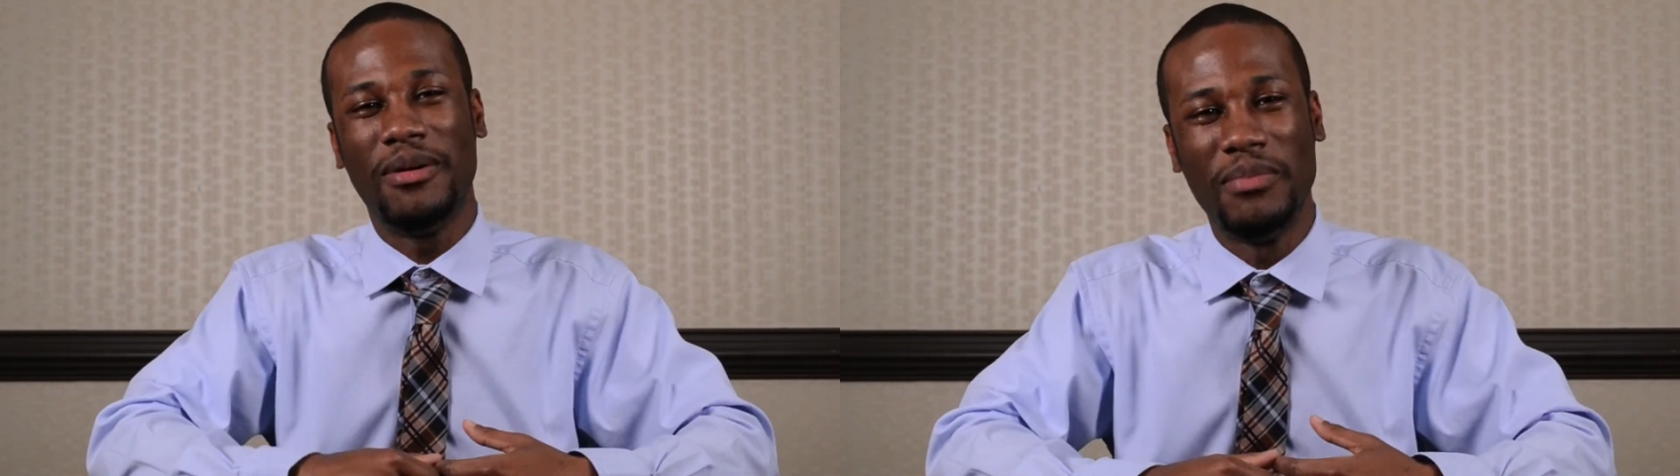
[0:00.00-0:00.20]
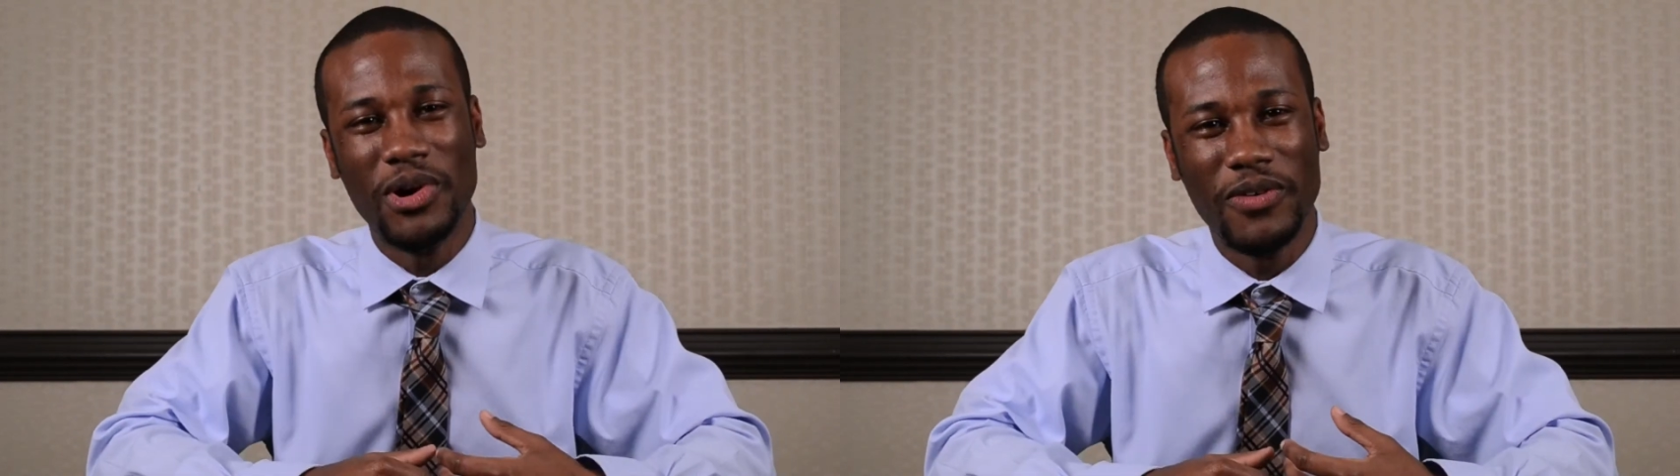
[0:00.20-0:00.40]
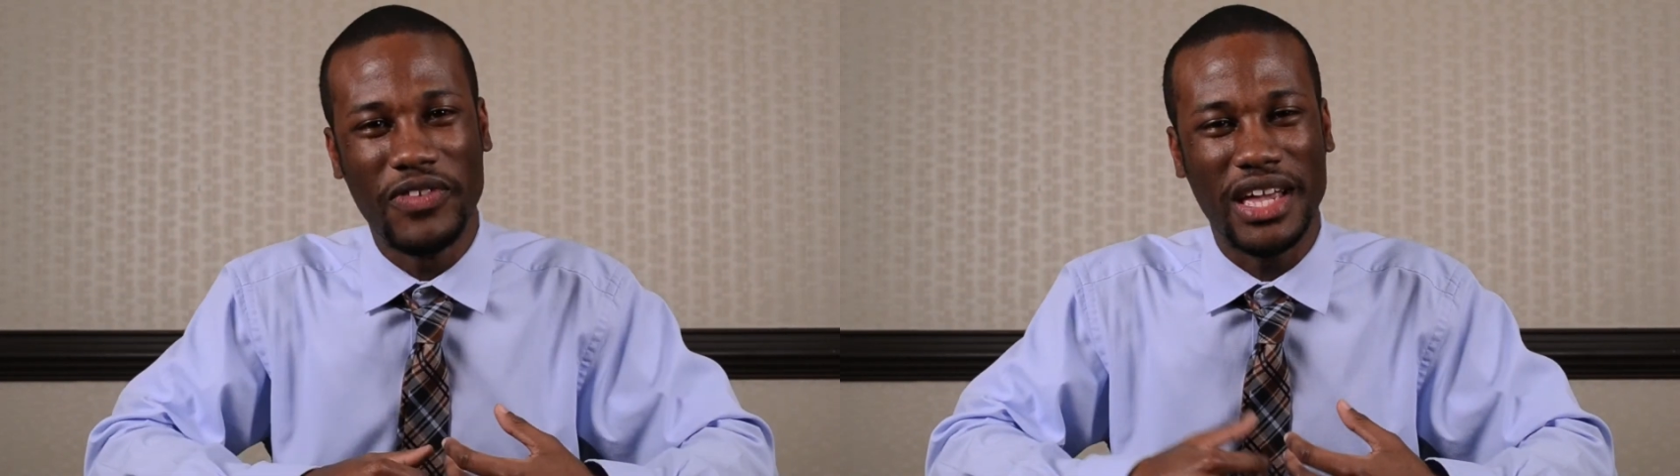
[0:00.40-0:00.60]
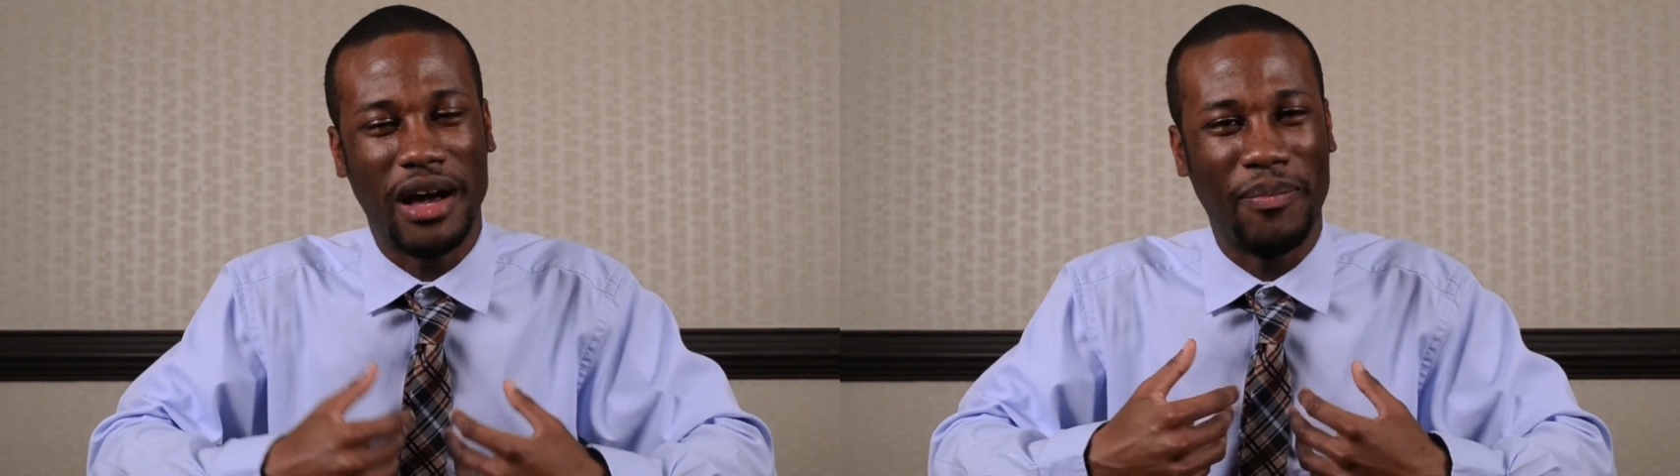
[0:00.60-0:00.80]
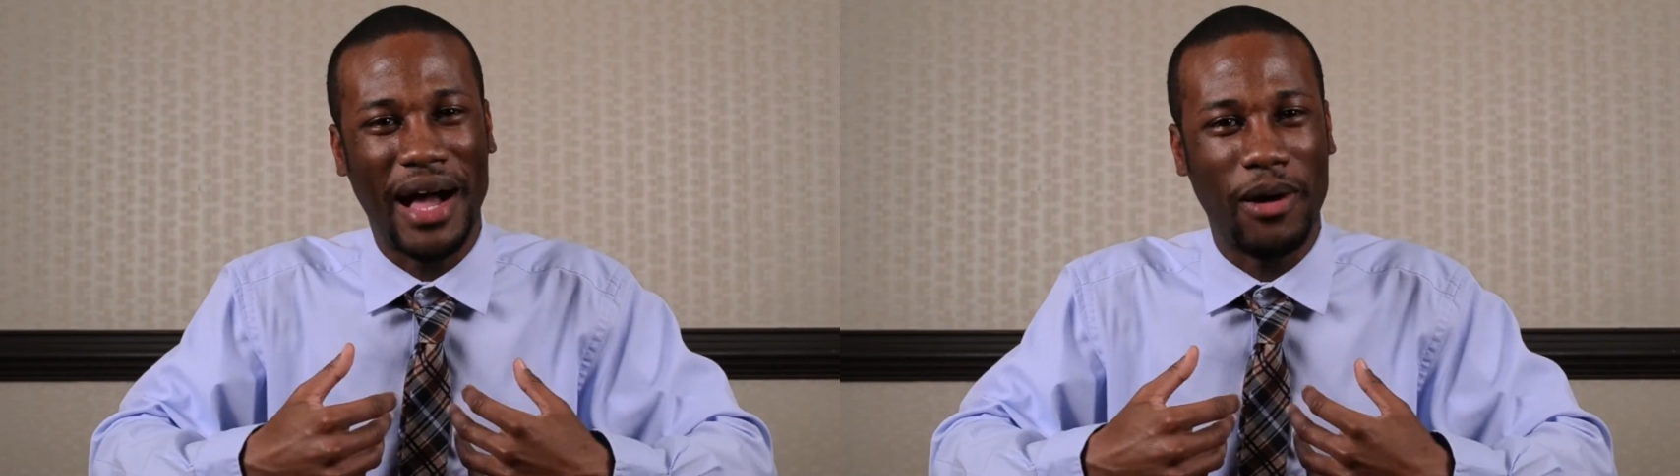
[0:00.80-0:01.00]
a movie
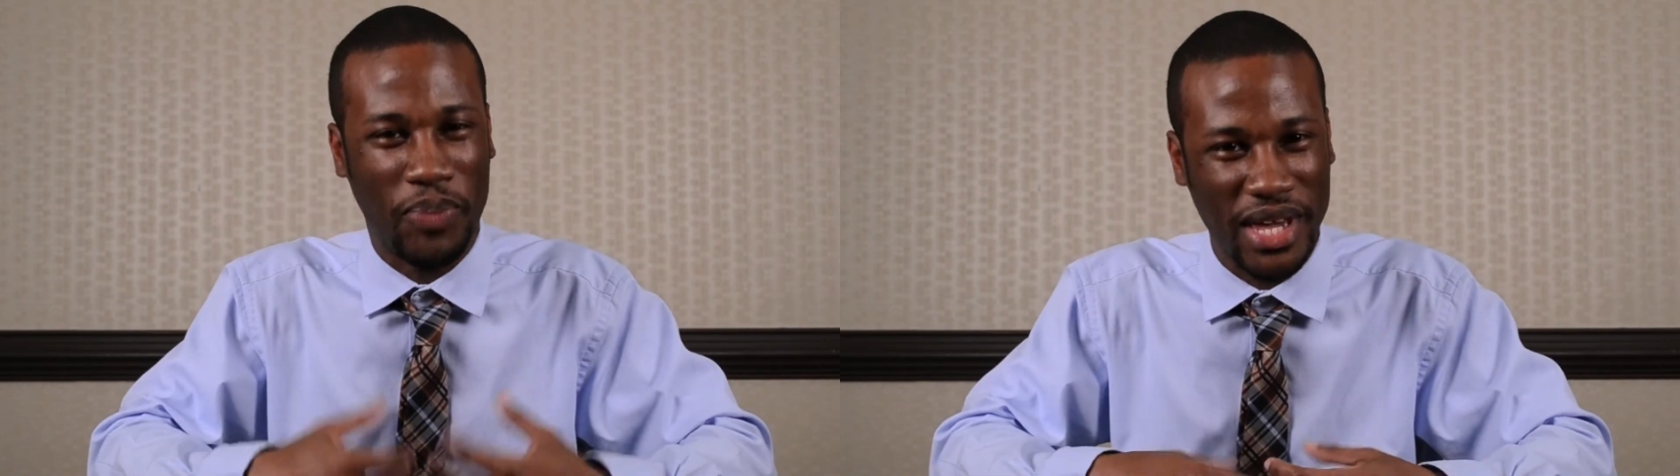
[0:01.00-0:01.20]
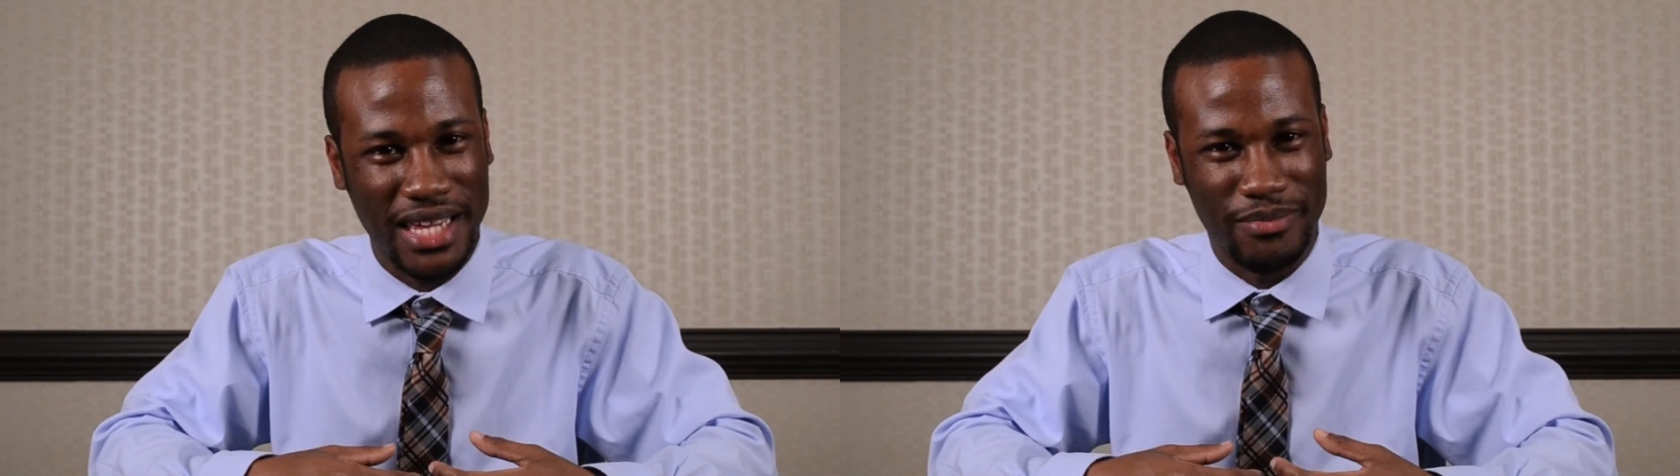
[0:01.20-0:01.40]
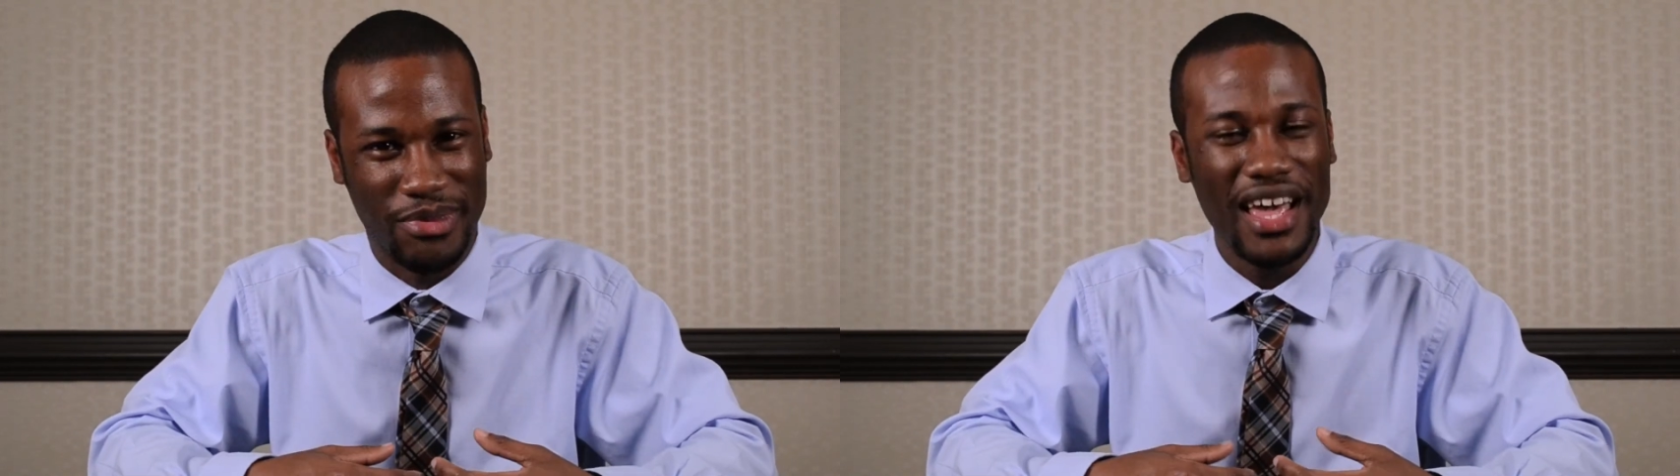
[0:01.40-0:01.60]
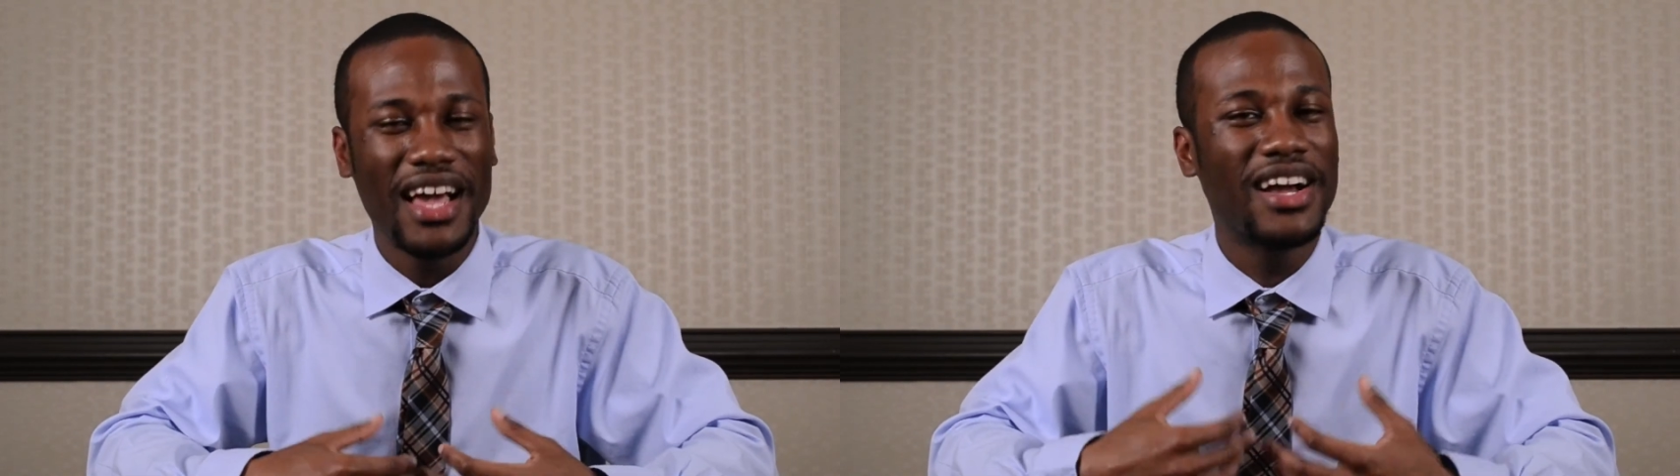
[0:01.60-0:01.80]
about peeps?